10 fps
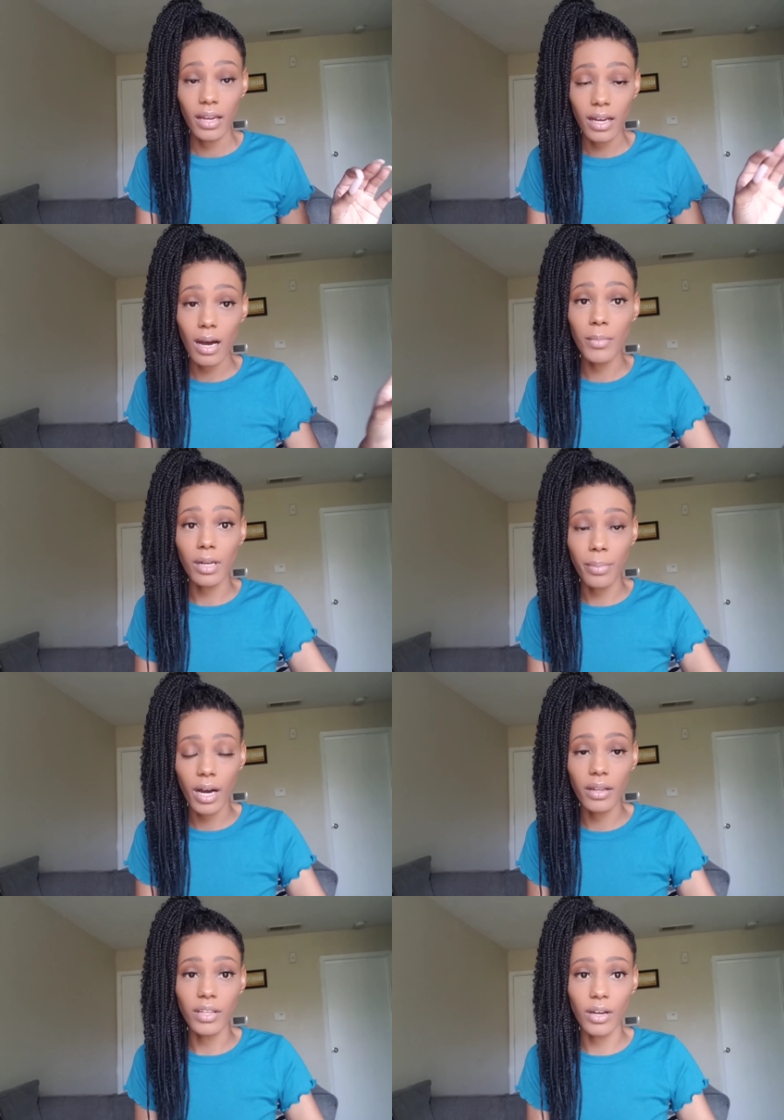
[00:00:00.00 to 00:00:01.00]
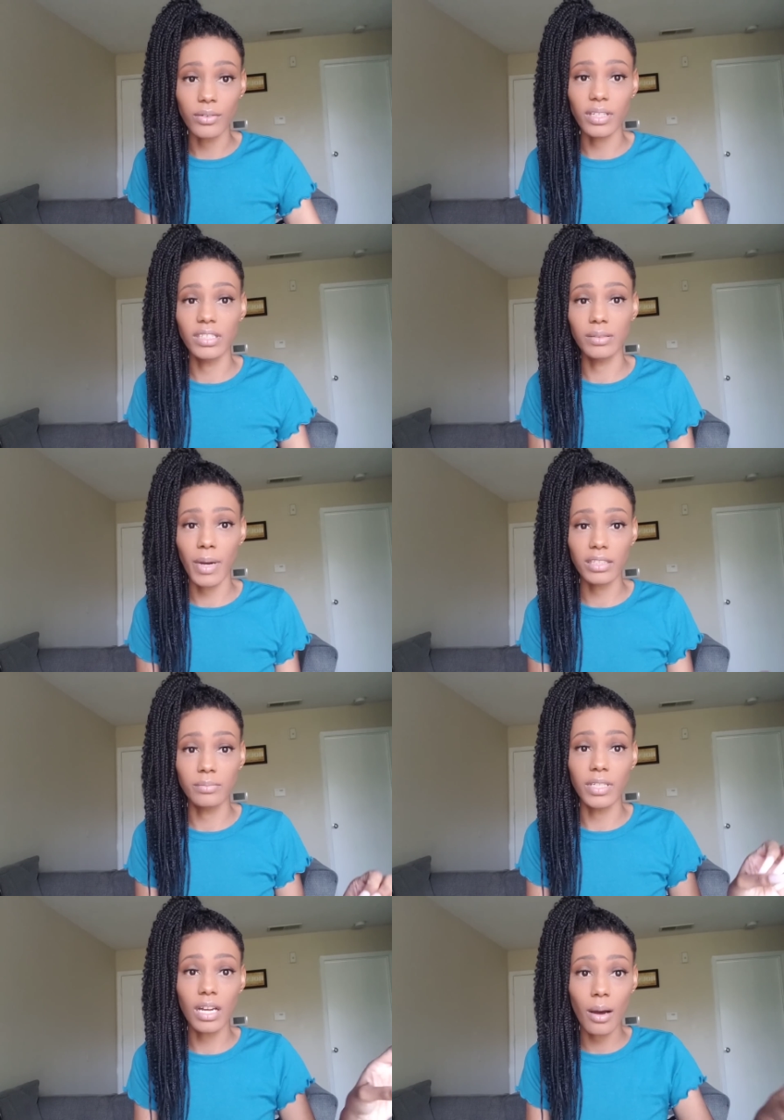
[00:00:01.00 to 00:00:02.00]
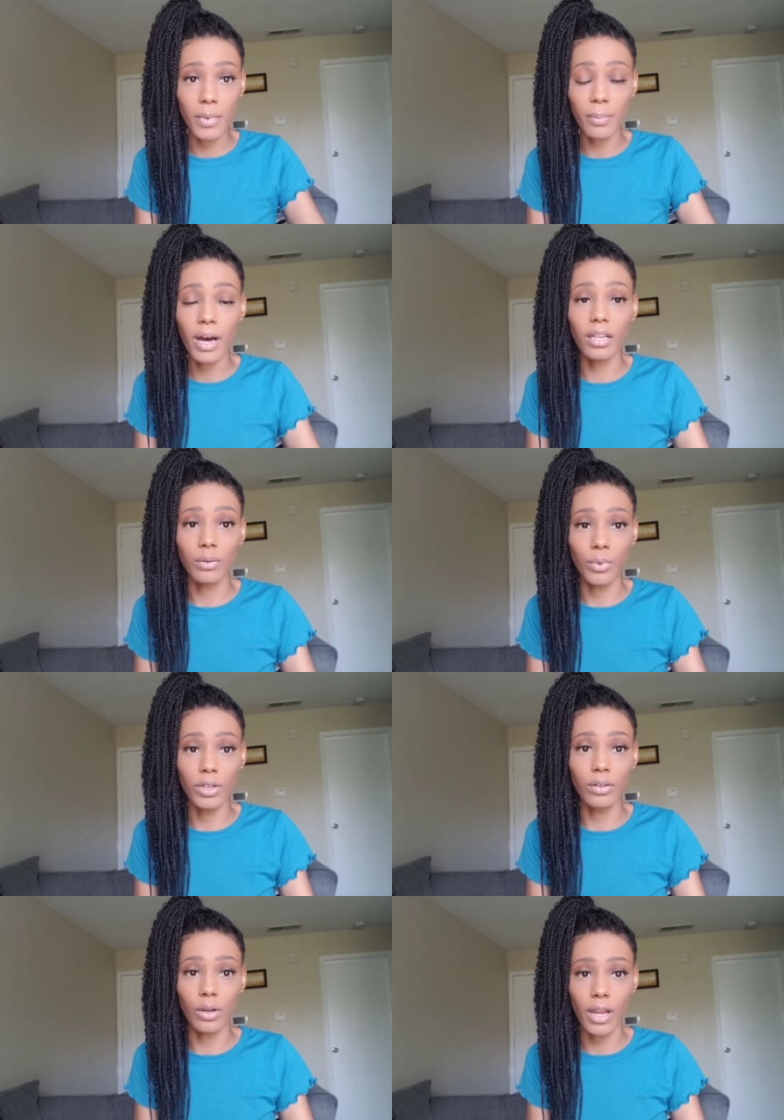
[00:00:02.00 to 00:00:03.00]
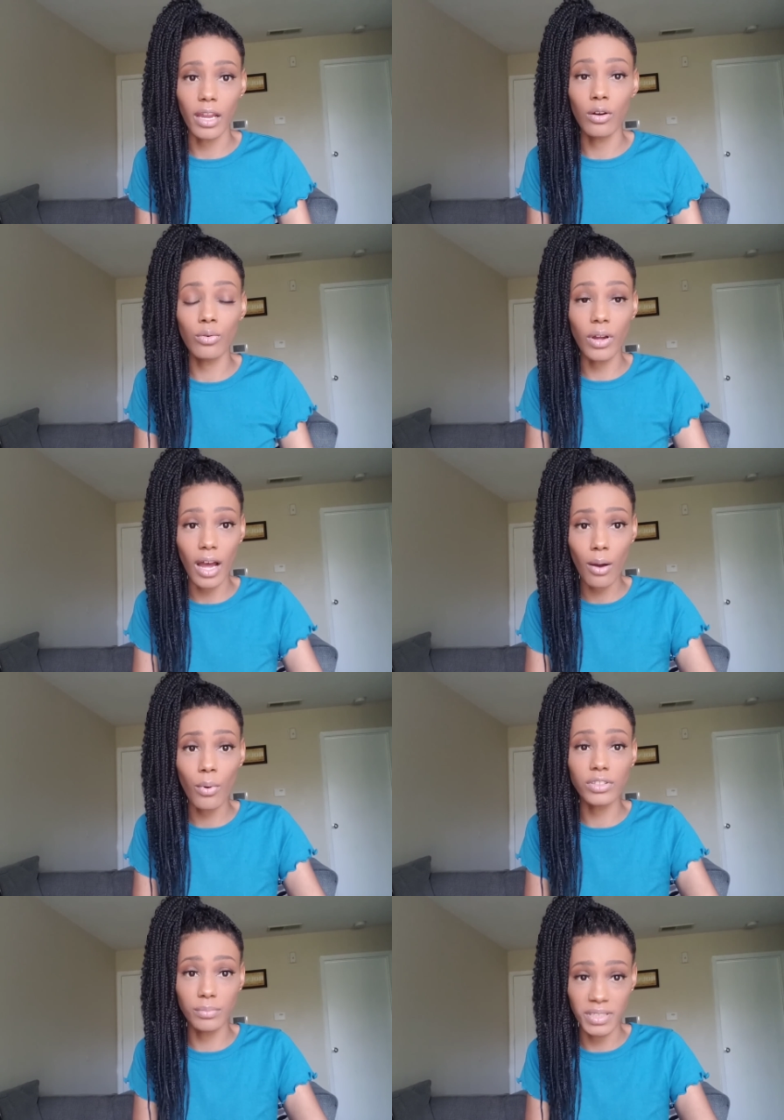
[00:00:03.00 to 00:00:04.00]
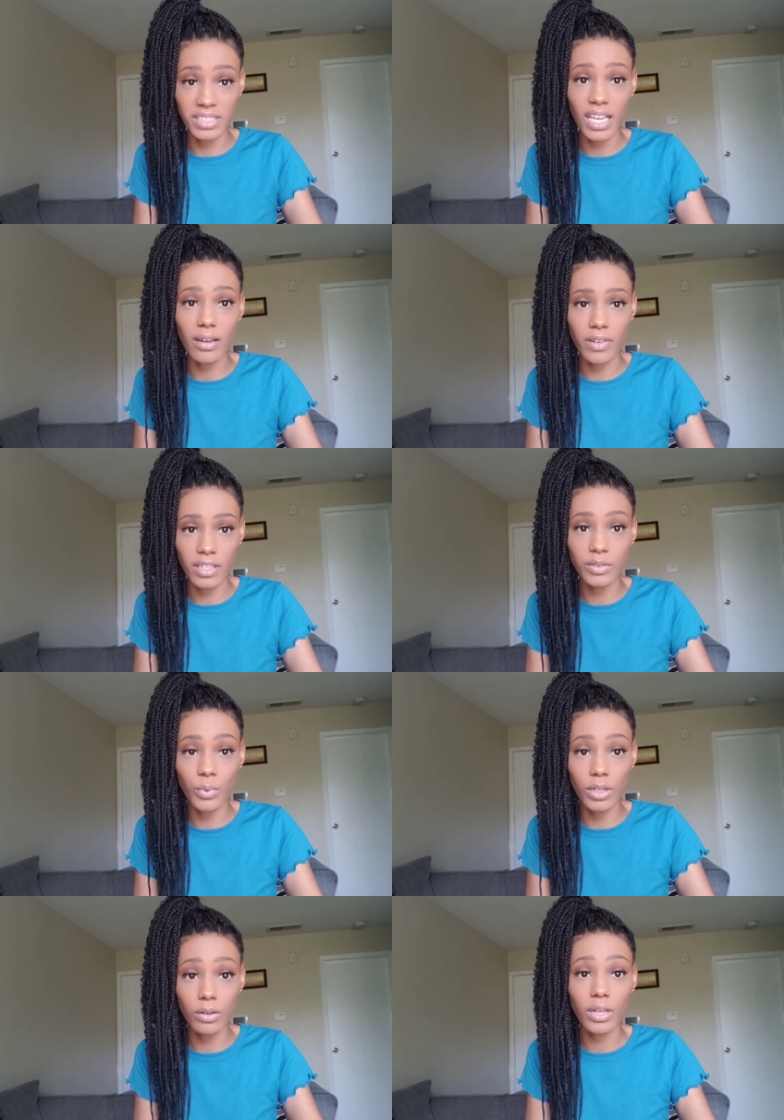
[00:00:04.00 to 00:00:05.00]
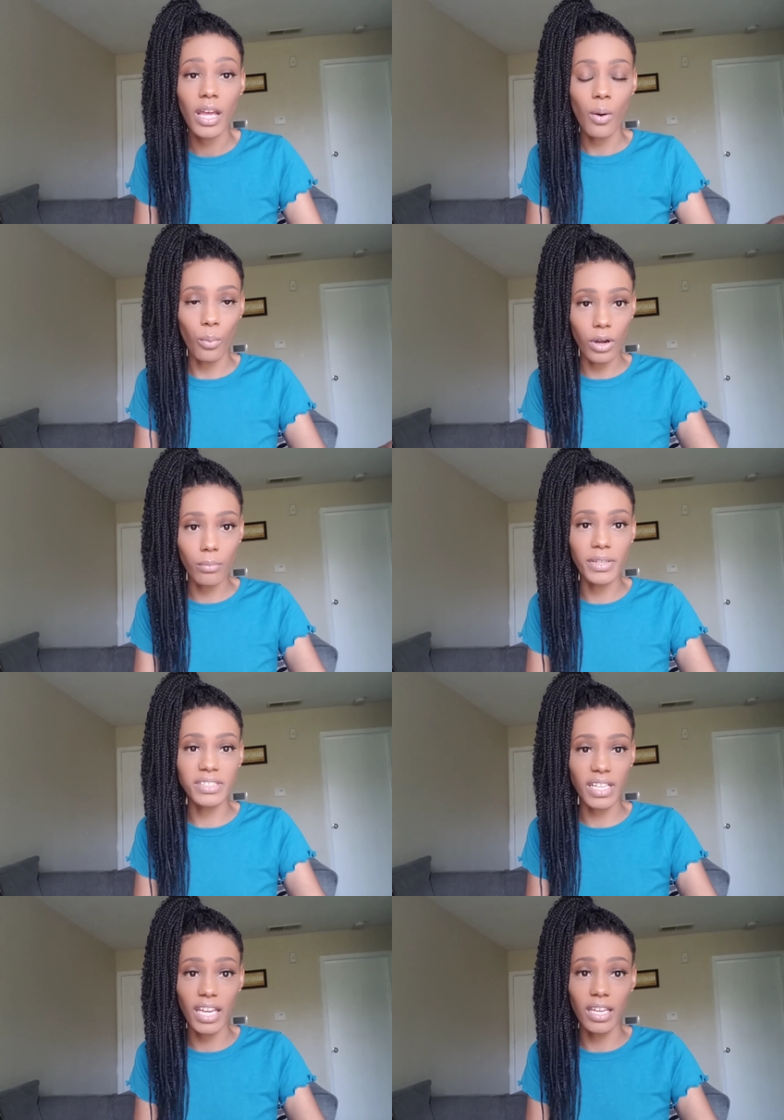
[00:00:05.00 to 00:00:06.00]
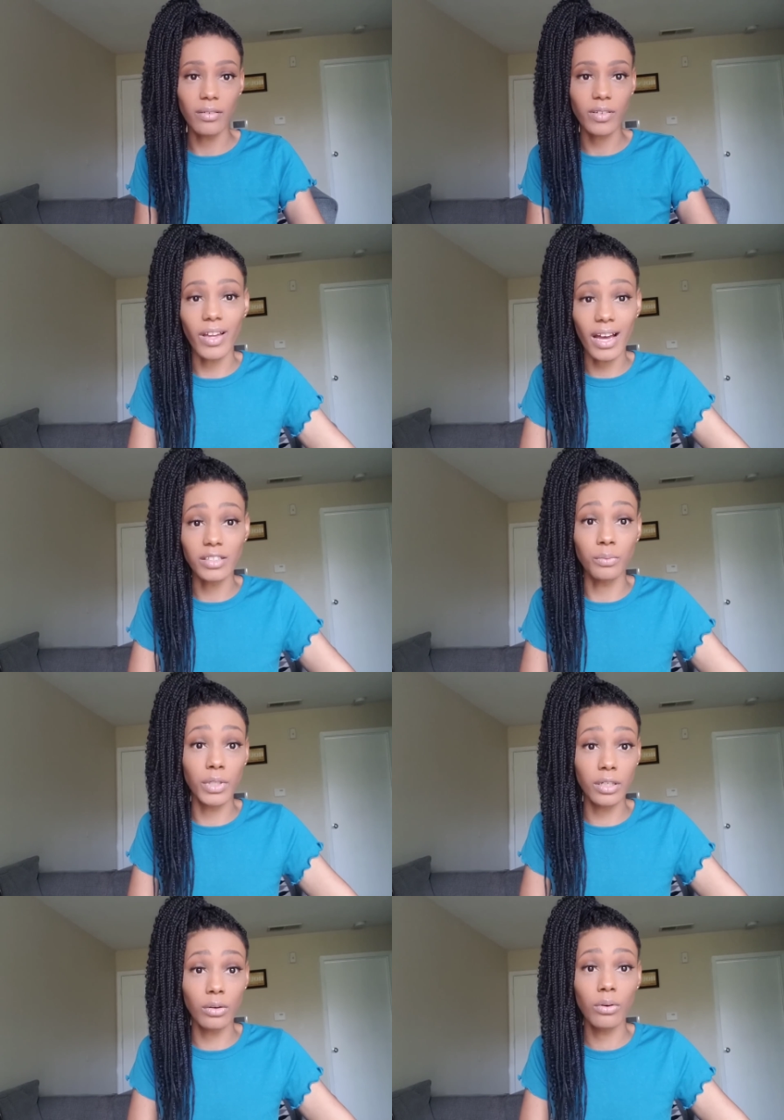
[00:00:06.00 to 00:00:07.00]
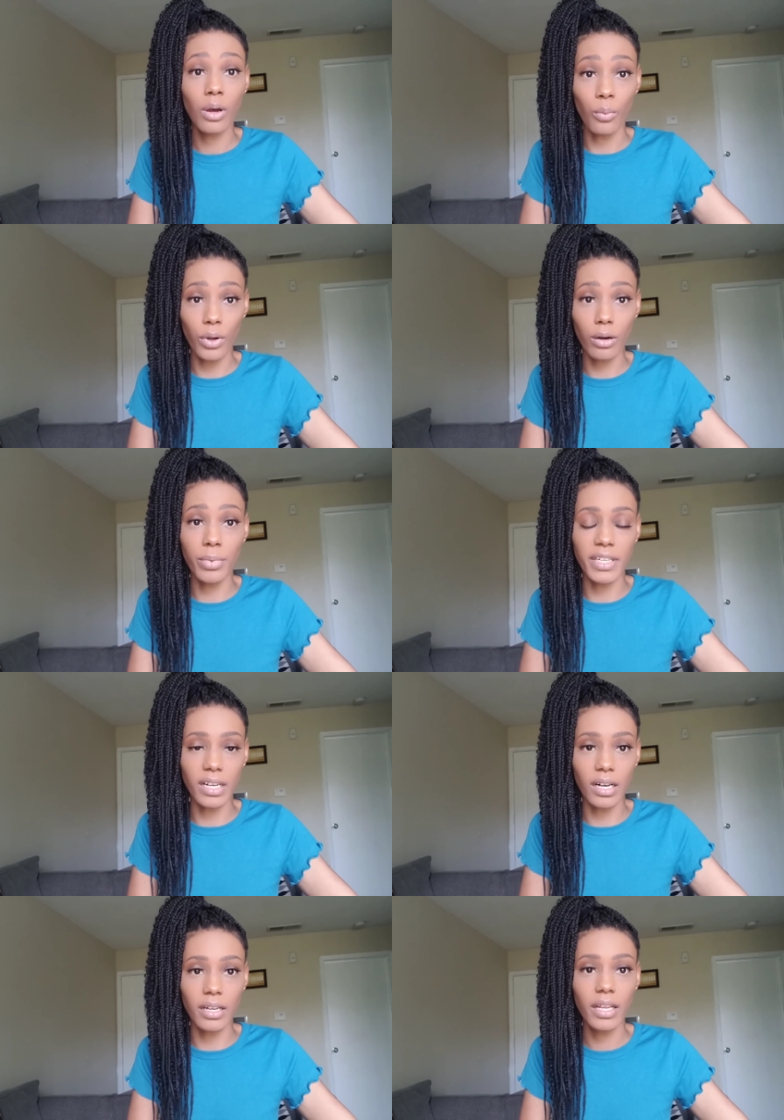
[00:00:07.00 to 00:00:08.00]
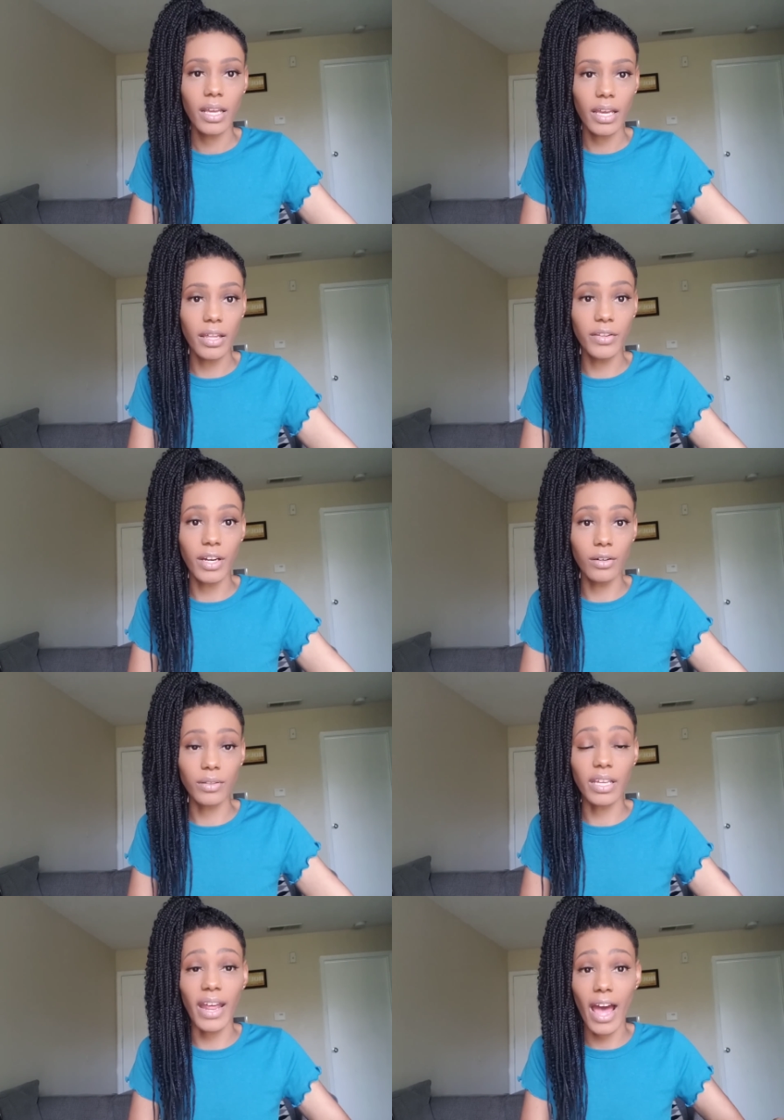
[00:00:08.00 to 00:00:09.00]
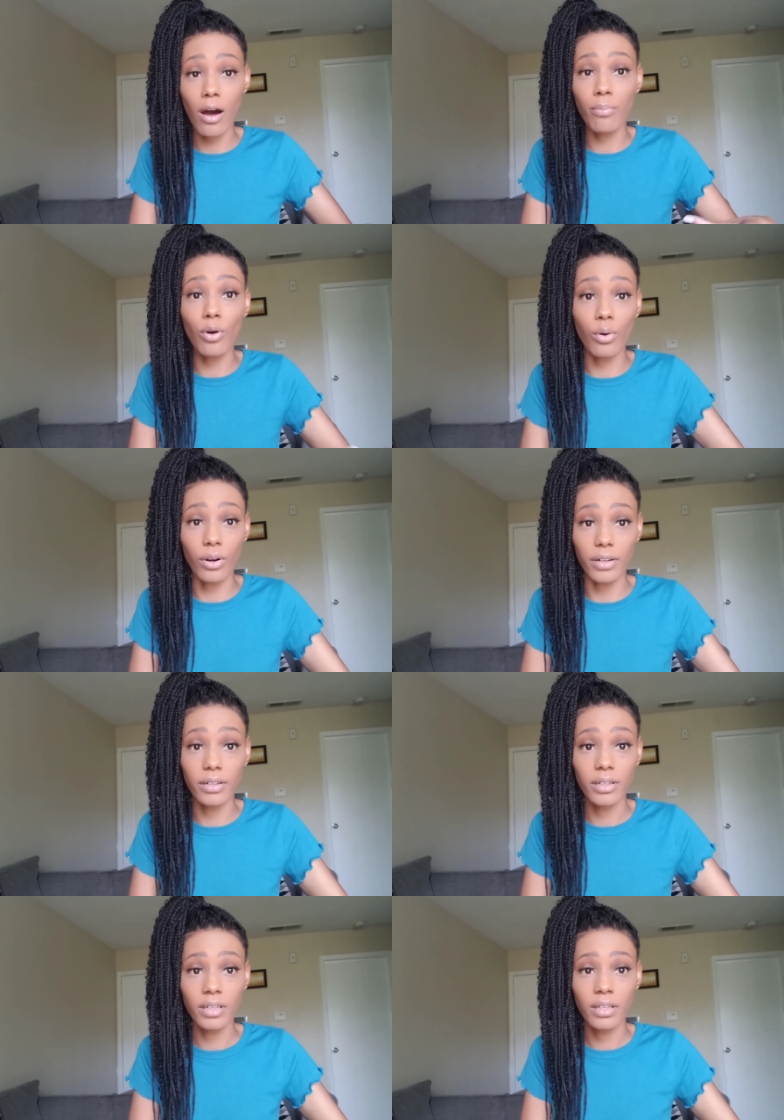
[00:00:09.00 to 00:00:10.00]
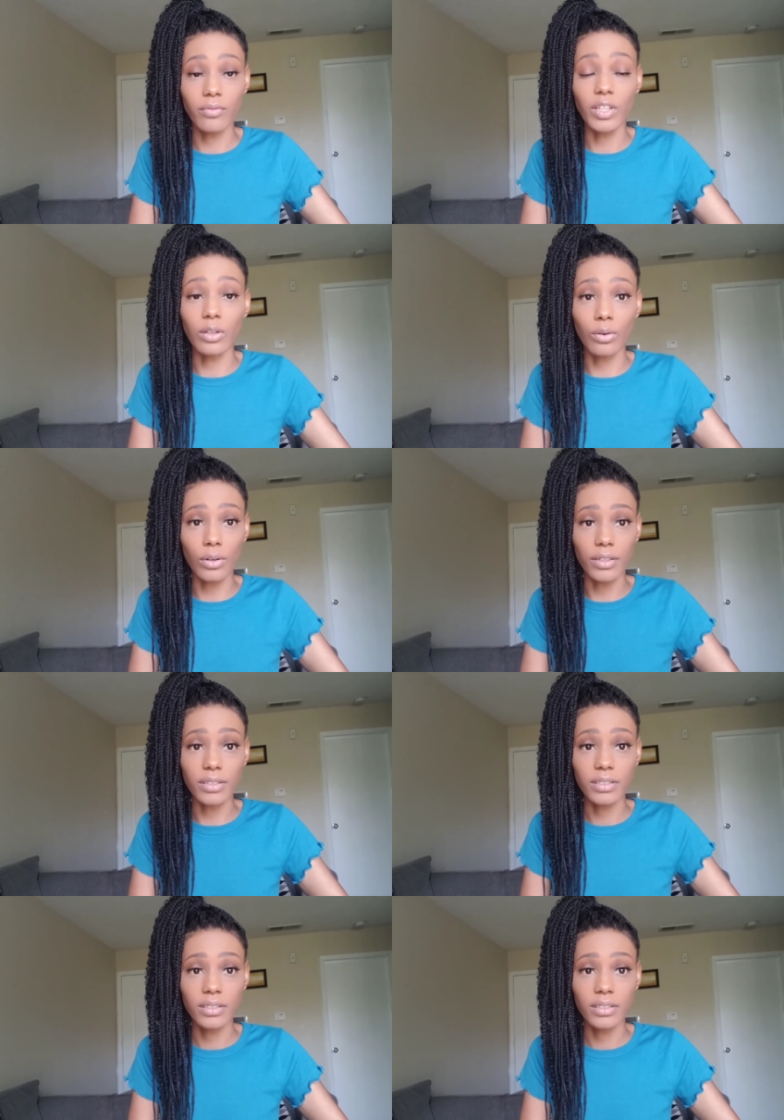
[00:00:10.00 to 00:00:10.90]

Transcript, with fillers: coming upon the earth and is about to be coming upon the world okay who god wants to be saved in this world will be saved god's will will be done in the earth an outpour of the lord